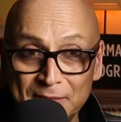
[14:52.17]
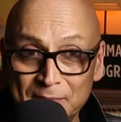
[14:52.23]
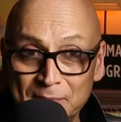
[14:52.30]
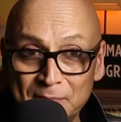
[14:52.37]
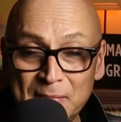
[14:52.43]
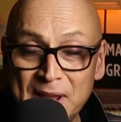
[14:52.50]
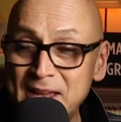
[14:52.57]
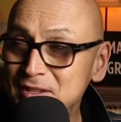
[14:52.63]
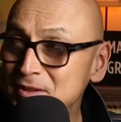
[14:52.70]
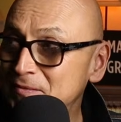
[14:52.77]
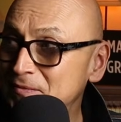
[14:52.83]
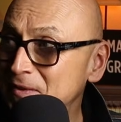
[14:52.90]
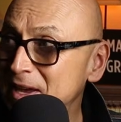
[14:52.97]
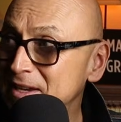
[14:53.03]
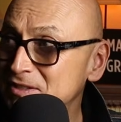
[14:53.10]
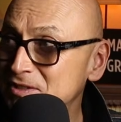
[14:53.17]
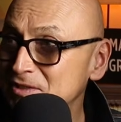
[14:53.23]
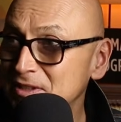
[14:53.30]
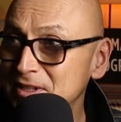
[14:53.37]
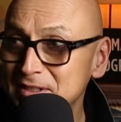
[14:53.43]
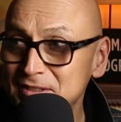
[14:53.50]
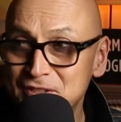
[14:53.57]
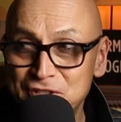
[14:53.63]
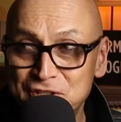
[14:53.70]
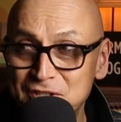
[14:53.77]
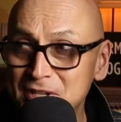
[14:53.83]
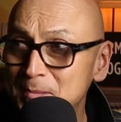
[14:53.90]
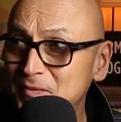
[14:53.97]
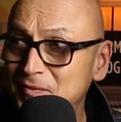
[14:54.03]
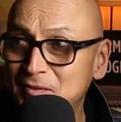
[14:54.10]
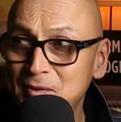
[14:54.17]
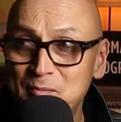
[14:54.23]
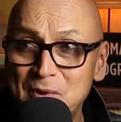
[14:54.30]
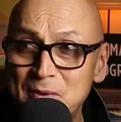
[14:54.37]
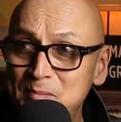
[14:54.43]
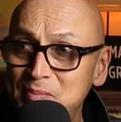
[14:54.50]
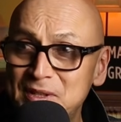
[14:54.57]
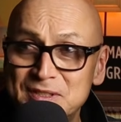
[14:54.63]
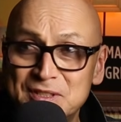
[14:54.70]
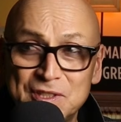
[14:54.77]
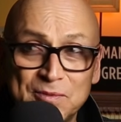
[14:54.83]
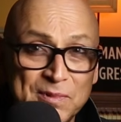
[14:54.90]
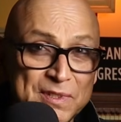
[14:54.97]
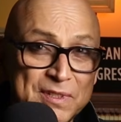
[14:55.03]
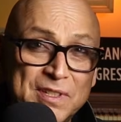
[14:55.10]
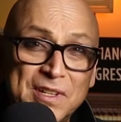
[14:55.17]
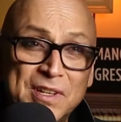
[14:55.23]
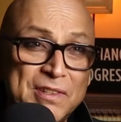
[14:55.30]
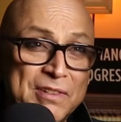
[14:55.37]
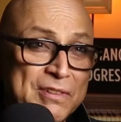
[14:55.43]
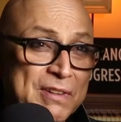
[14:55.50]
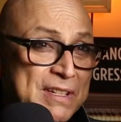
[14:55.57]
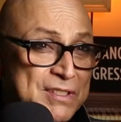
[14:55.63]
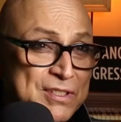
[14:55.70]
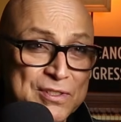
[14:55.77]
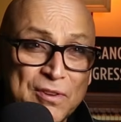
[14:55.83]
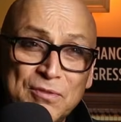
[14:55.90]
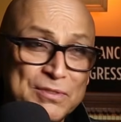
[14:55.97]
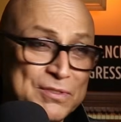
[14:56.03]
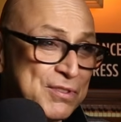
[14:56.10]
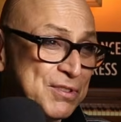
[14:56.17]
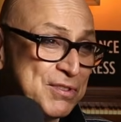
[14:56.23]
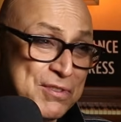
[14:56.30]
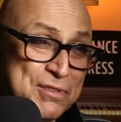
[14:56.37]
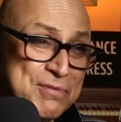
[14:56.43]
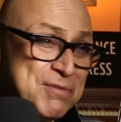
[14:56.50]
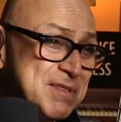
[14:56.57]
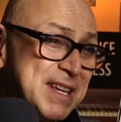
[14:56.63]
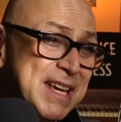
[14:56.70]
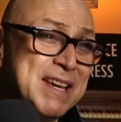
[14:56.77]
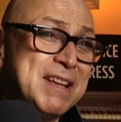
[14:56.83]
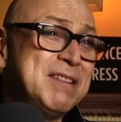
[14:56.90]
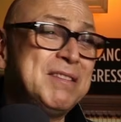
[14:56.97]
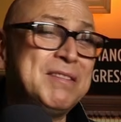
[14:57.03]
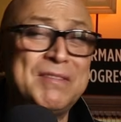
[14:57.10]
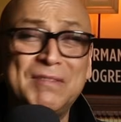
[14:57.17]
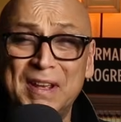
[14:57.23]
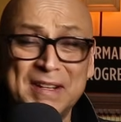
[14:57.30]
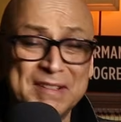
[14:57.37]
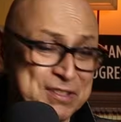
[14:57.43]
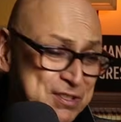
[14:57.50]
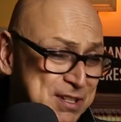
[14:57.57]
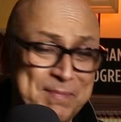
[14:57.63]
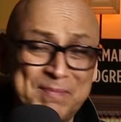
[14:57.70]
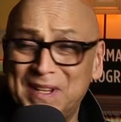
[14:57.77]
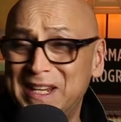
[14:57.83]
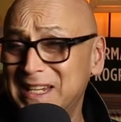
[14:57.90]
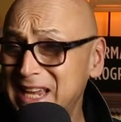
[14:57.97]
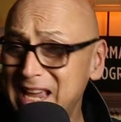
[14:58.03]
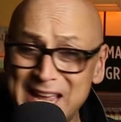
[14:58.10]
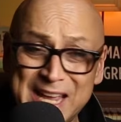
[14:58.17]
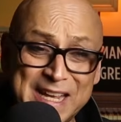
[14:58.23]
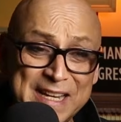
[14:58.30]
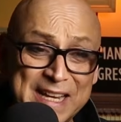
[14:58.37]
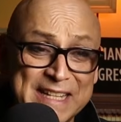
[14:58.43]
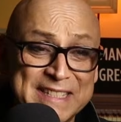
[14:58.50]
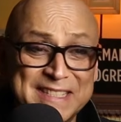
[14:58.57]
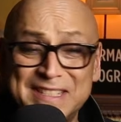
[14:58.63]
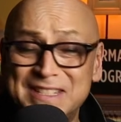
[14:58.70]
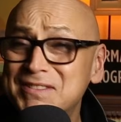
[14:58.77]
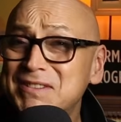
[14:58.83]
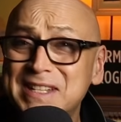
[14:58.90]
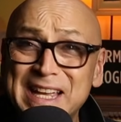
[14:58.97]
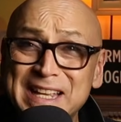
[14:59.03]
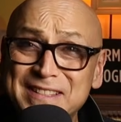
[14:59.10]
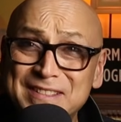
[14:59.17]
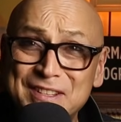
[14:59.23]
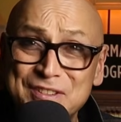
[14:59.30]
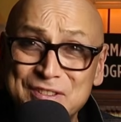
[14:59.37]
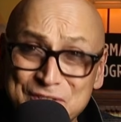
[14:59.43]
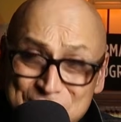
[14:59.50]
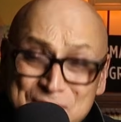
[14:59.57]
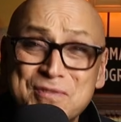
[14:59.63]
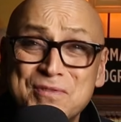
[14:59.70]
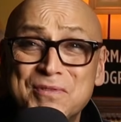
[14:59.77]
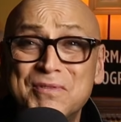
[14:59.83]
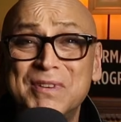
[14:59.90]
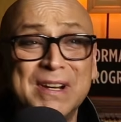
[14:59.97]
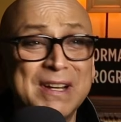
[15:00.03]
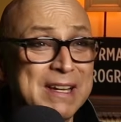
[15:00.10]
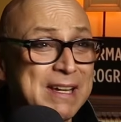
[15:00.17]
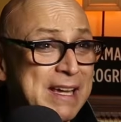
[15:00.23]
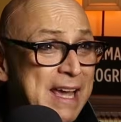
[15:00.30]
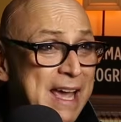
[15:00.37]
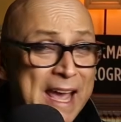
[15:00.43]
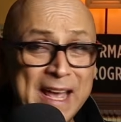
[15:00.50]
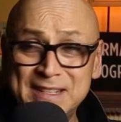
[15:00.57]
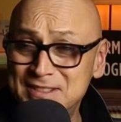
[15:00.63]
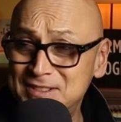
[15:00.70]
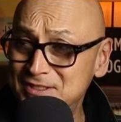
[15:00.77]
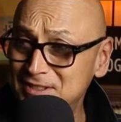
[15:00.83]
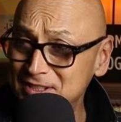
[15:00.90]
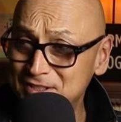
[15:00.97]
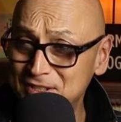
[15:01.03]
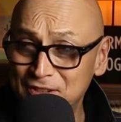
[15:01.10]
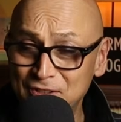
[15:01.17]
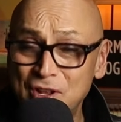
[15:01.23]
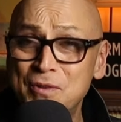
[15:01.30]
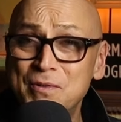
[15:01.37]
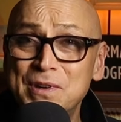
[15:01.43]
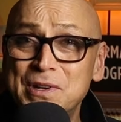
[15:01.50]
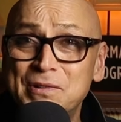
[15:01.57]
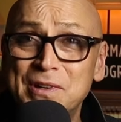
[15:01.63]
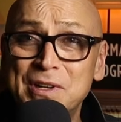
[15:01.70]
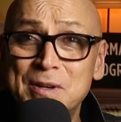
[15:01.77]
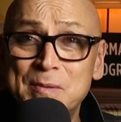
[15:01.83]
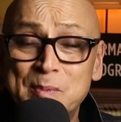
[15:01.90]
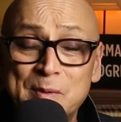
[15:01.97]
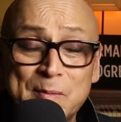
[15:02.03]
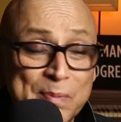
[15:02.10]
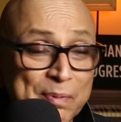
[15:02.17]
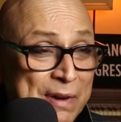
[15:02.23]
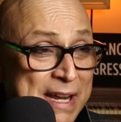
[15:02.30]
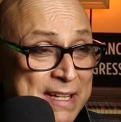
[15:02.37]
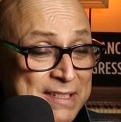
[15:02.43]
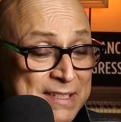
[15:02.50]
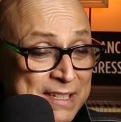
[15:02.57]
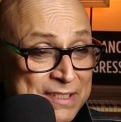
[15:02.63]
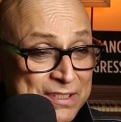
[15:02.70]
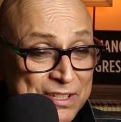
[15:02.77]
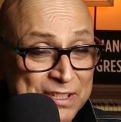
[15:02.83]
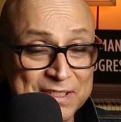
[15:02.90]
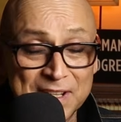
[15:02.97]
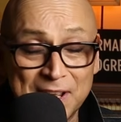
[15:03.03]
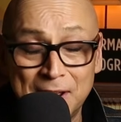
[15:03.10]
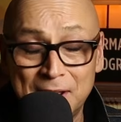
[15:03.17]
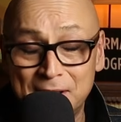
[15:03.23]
manufactured and shipped from one place to another and sold to you then and shipped again and still get to you at such a low, incredible price. Is just,